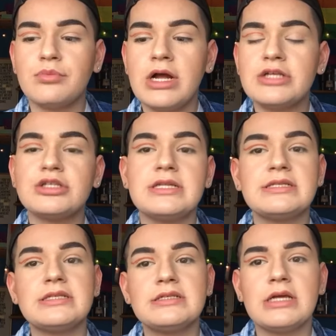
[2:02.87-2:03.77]
brush.
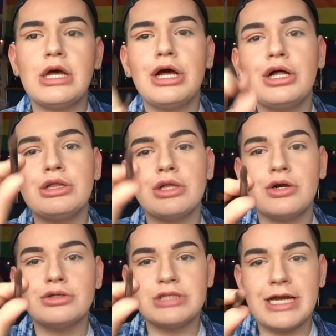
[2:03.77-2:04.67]
This is a
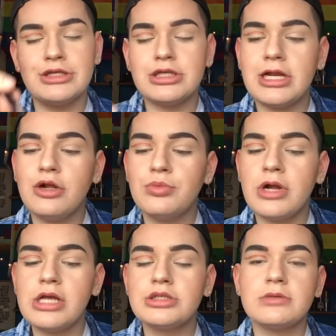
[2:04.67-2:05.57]
large eyeshadow
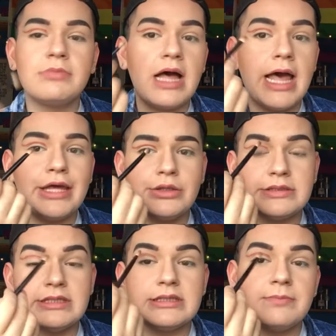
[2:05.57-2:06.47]
brush, but I use
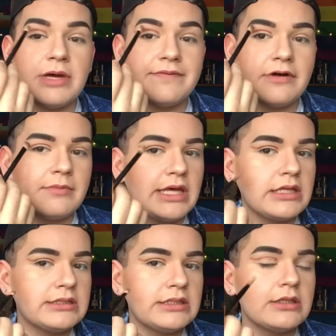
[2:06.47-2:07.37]
it to buff out my
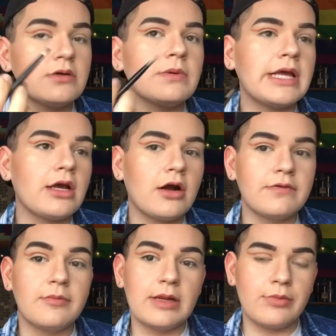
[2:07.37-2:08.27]
concealer when I carve
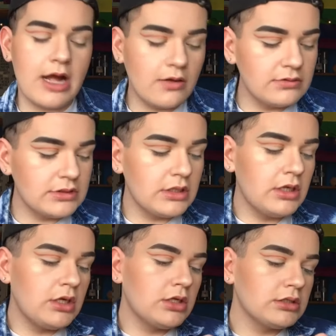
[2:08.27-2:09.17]
out my brows.
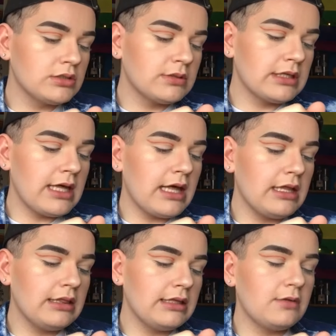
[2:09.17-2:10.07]
So we're going to get a
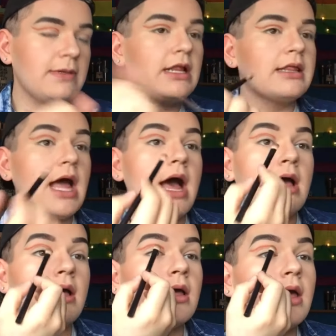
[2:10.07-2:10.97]
little bit of
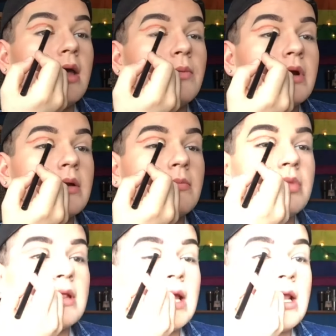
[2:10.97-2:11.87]
that, and we're going to
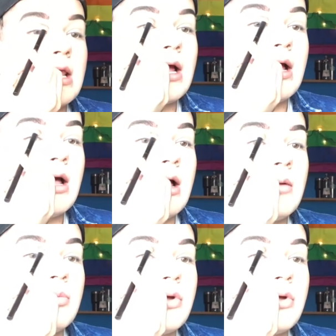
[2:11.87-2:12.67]
blend that up.